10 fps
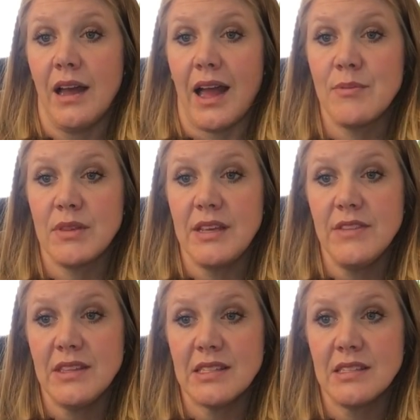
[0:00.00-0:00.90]
I believe
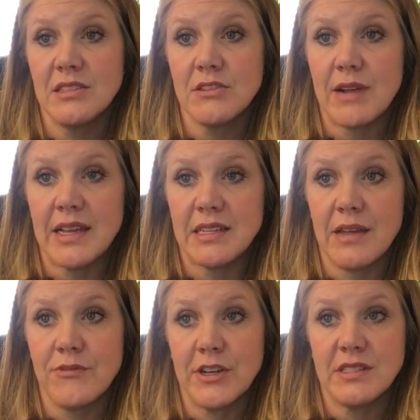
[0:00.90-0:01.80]
that this is the right
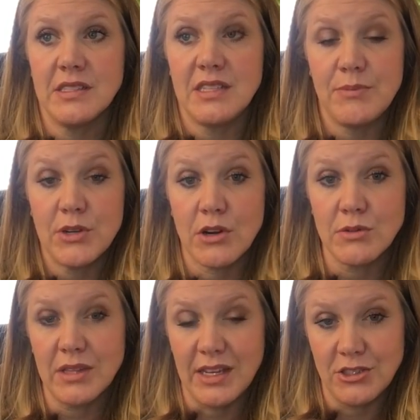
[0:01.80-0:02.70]
time for us to deepen our
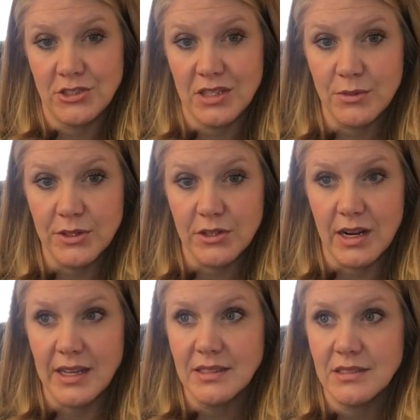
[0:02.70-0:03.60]
relationship with
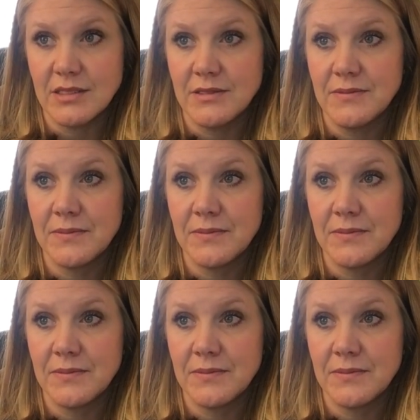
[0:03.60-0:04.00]
Christ.